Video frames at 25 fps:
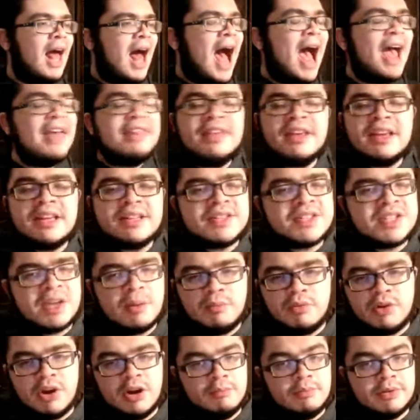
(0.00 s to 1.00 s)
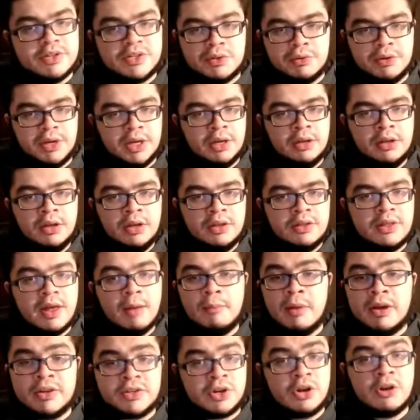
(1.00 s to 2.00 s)
I think it's somewhere in between
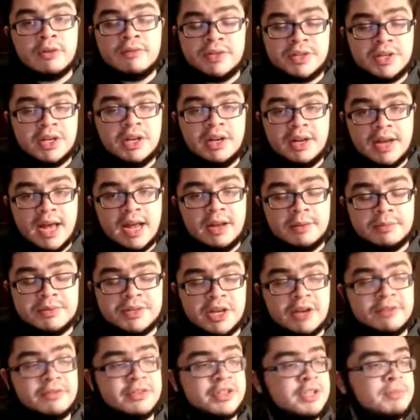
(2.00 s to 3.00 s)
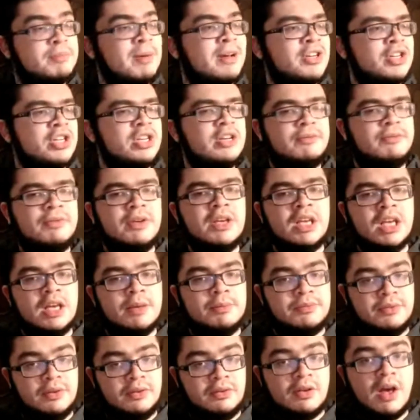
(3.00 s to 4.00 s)
that Musgrove is going to net himself, especially if he
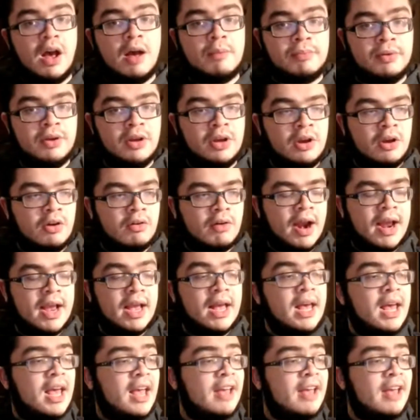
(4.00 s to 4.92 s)
keeps this up, right?